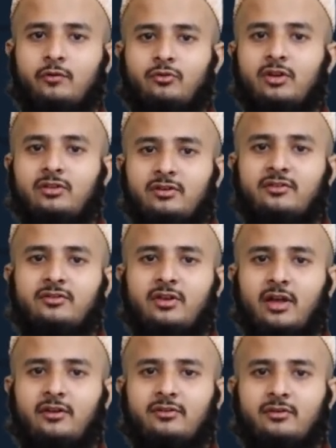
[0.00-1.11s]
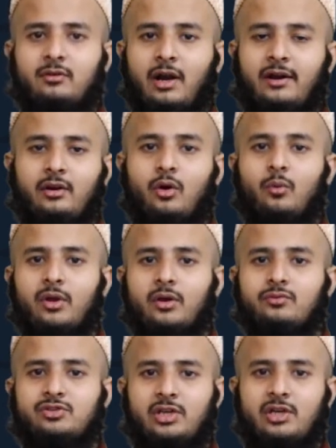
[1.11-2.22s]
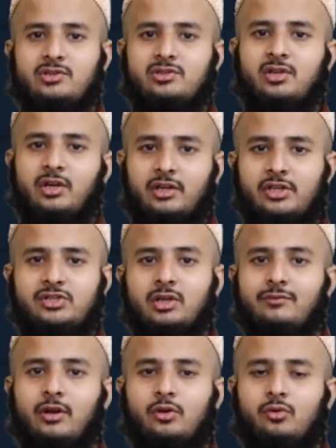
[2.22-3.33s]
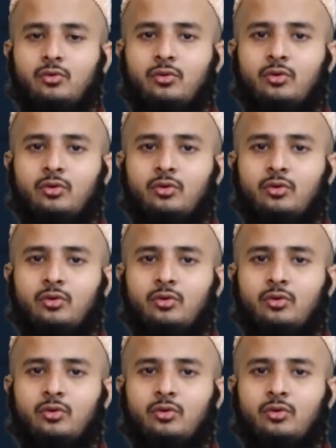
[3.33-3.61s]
So in this case, right now we have changed the initial value.